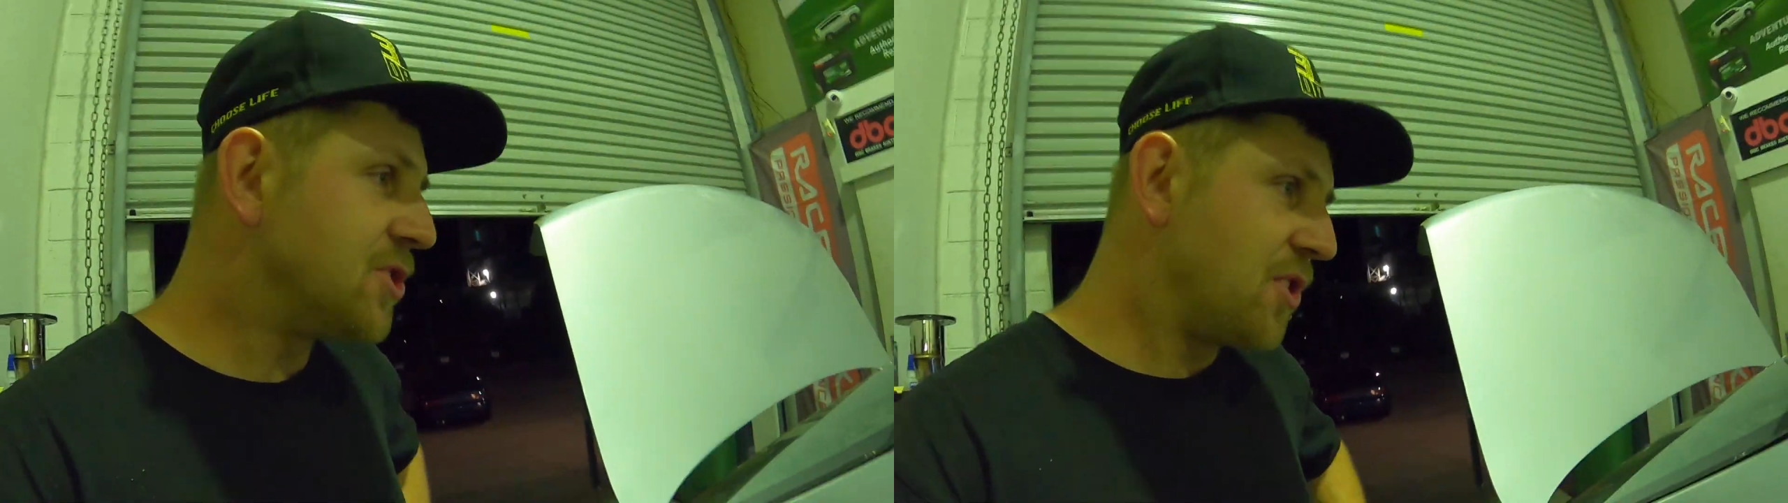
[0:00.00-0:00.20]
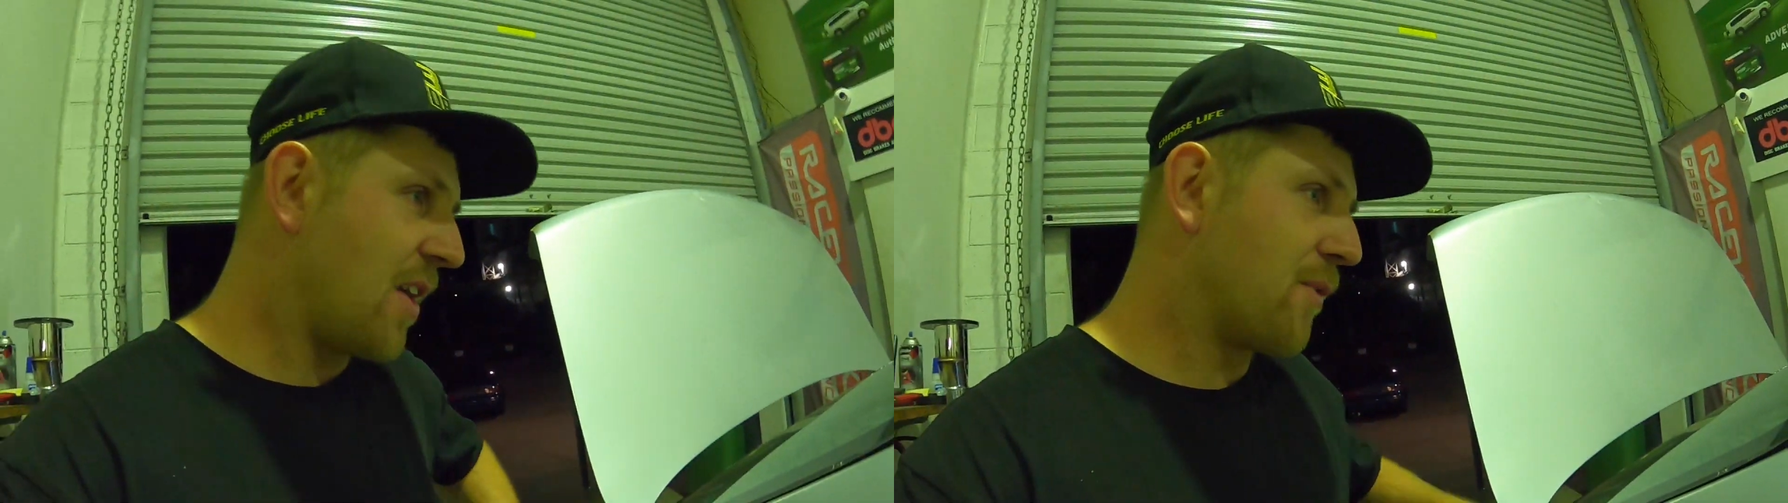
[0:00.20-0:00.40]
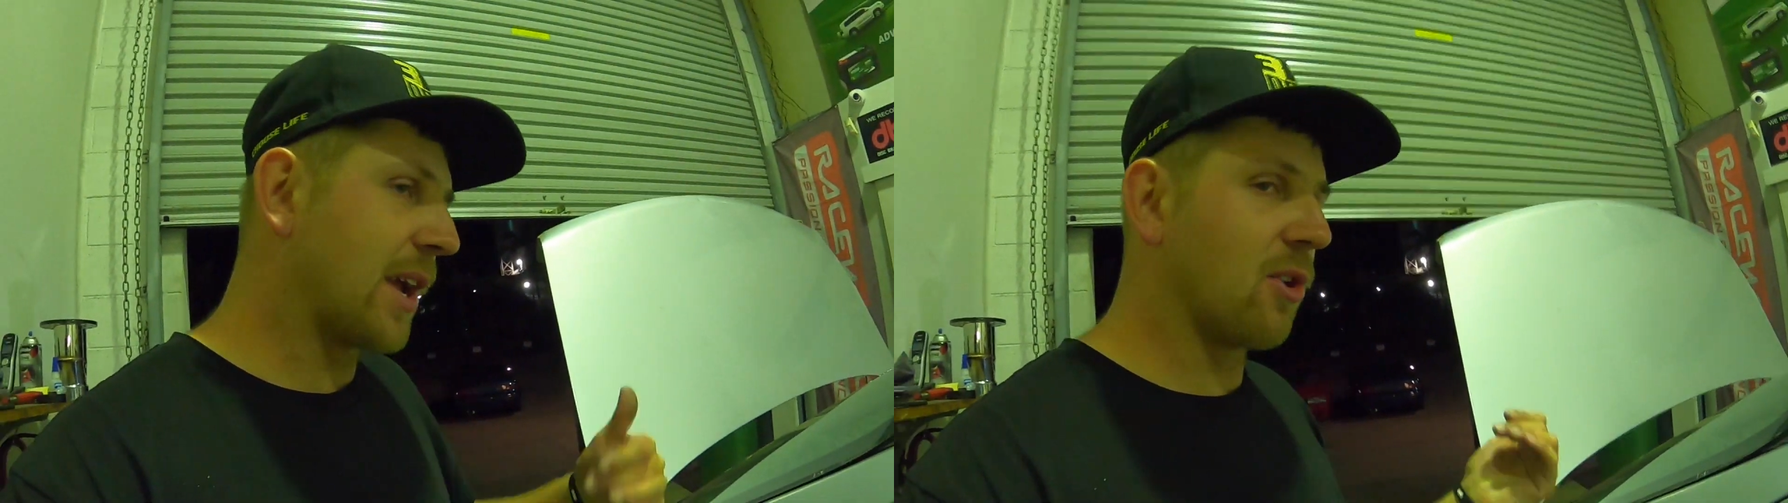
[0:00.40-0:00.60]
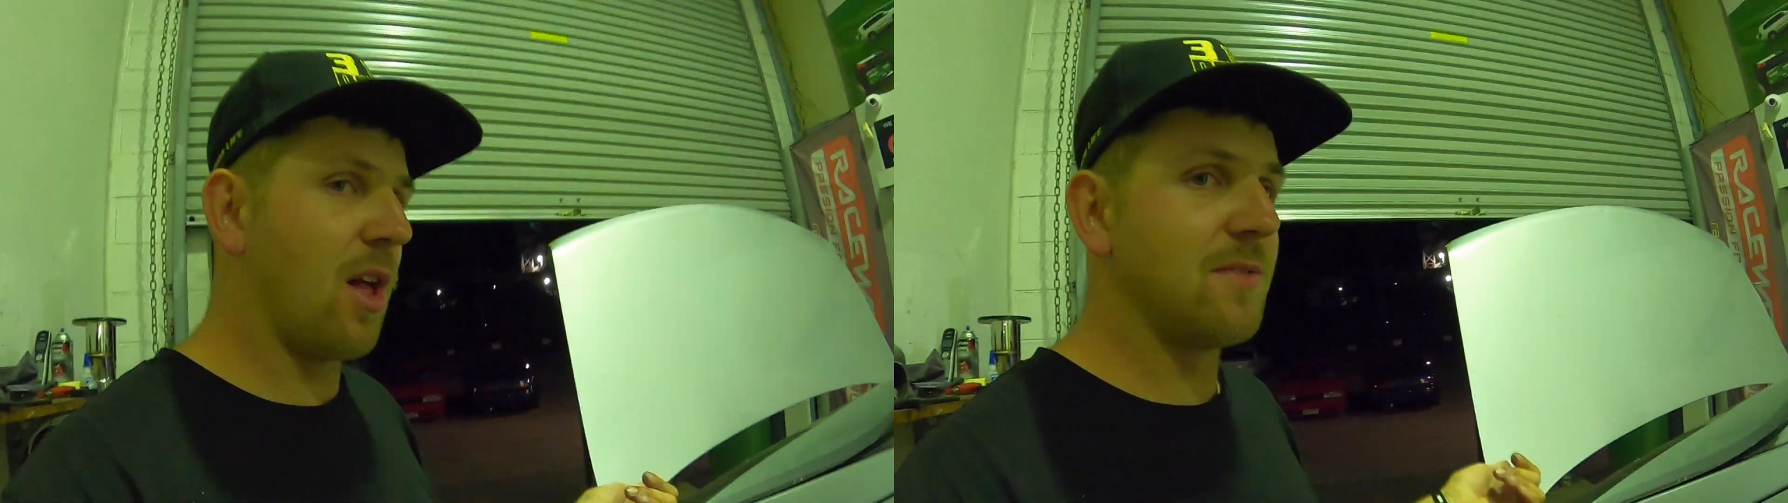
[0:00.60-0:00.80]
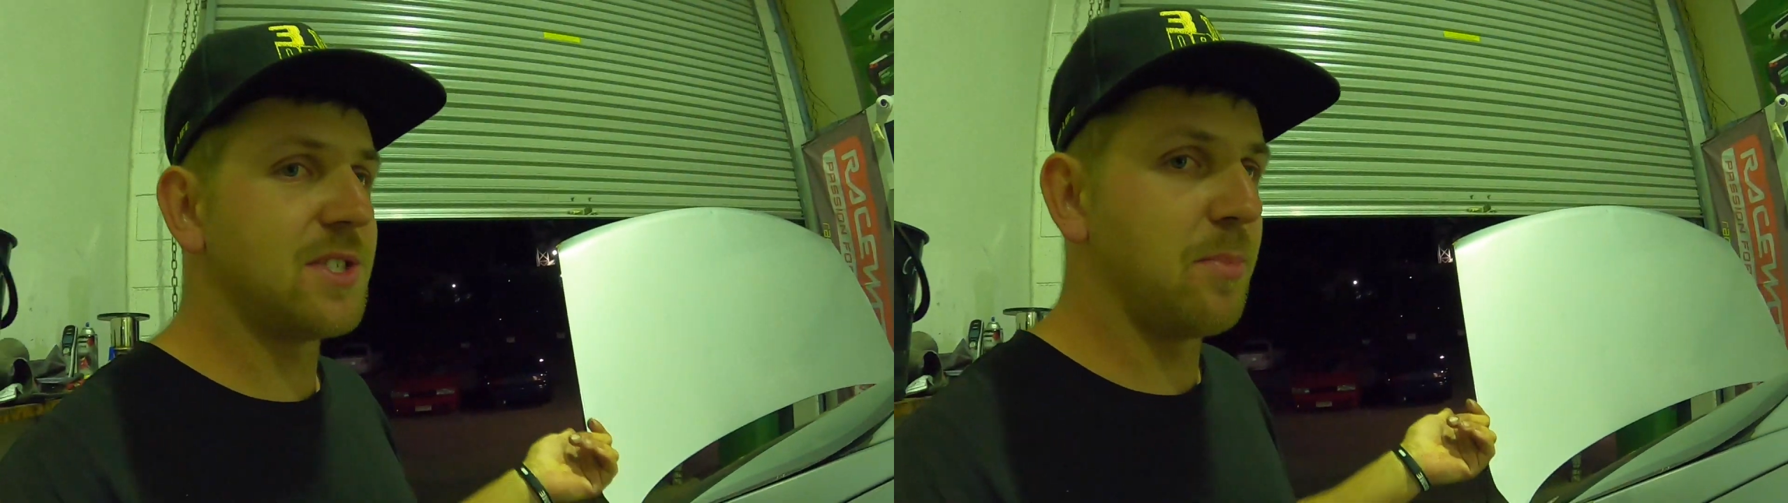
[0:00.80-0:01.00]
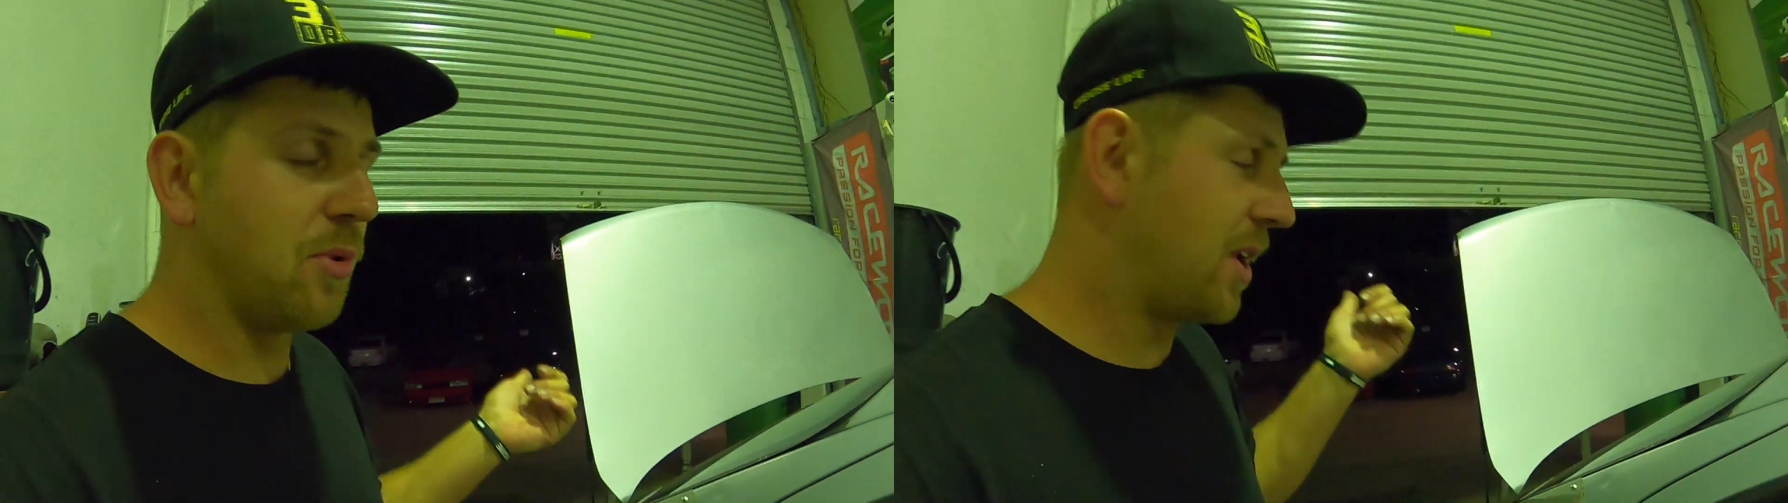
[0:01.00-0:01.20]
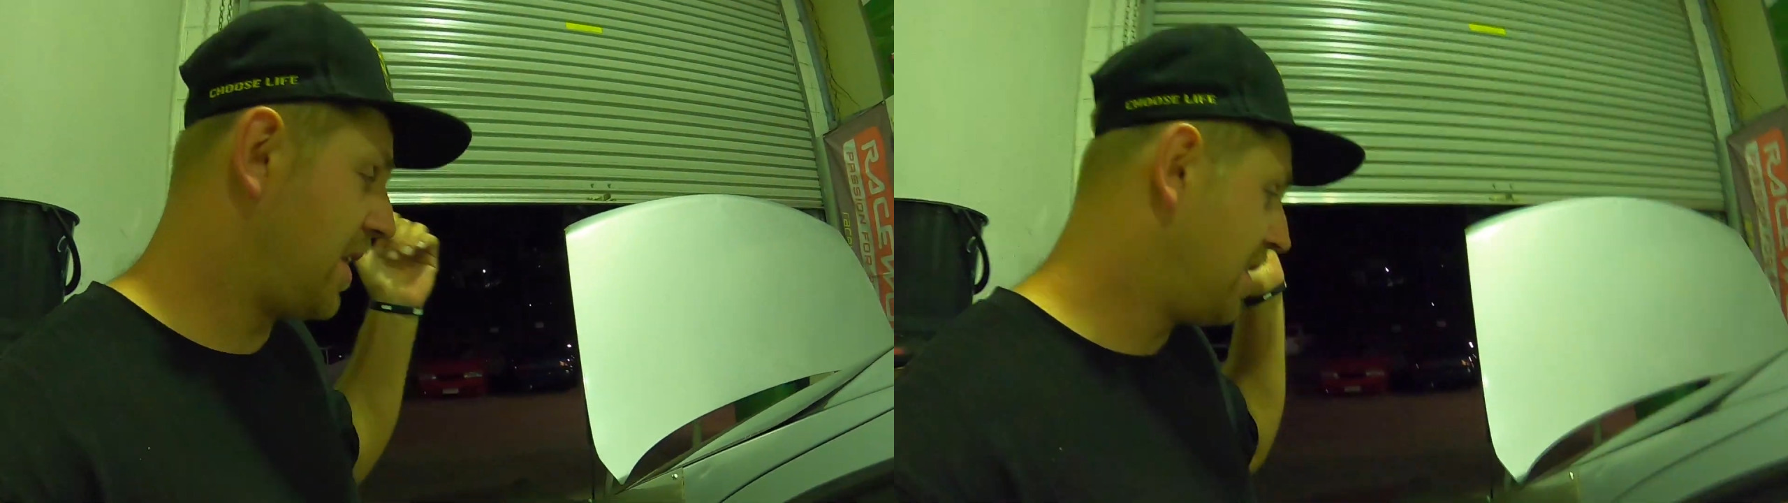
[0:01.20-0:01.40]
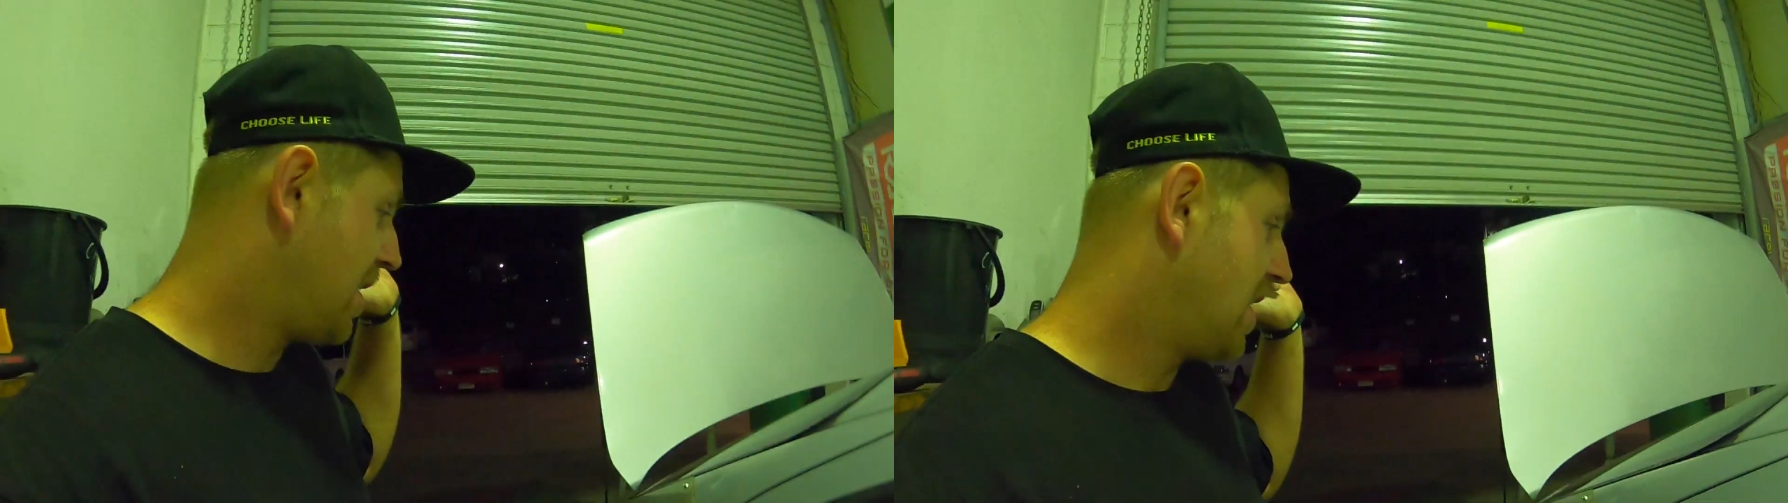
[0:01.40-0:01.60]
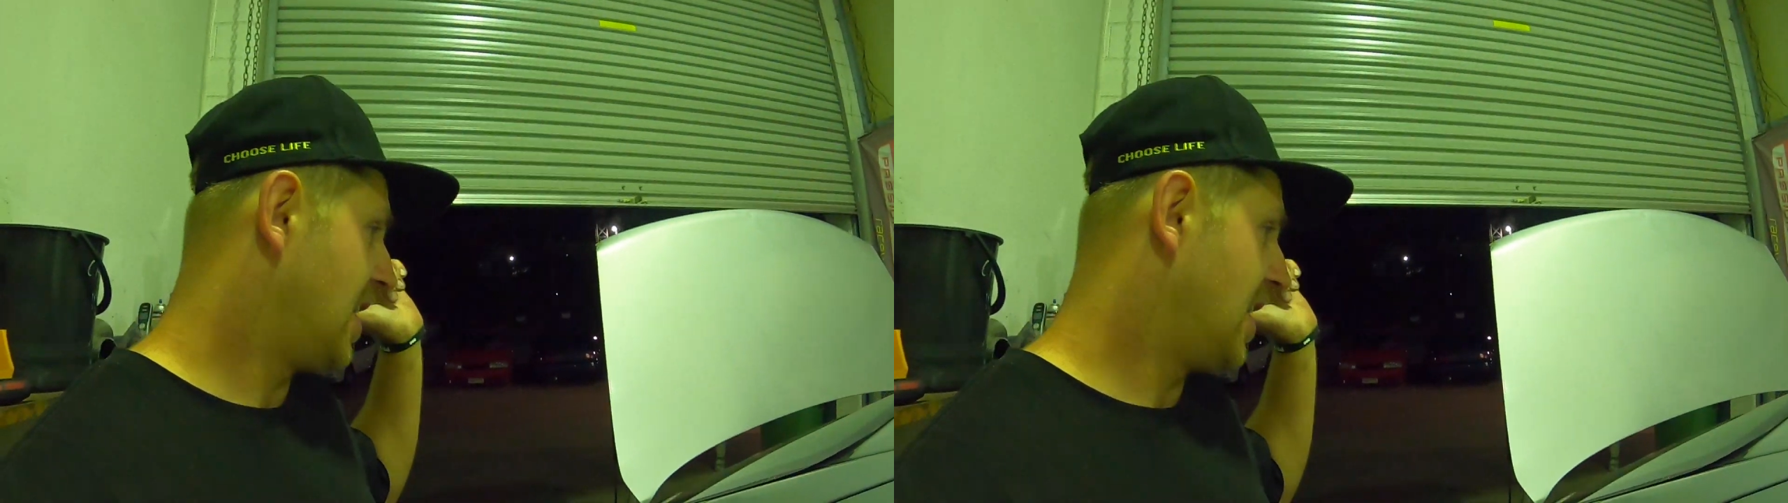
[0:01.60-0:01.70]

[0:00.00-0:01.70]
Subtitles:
do have recoilers to put in.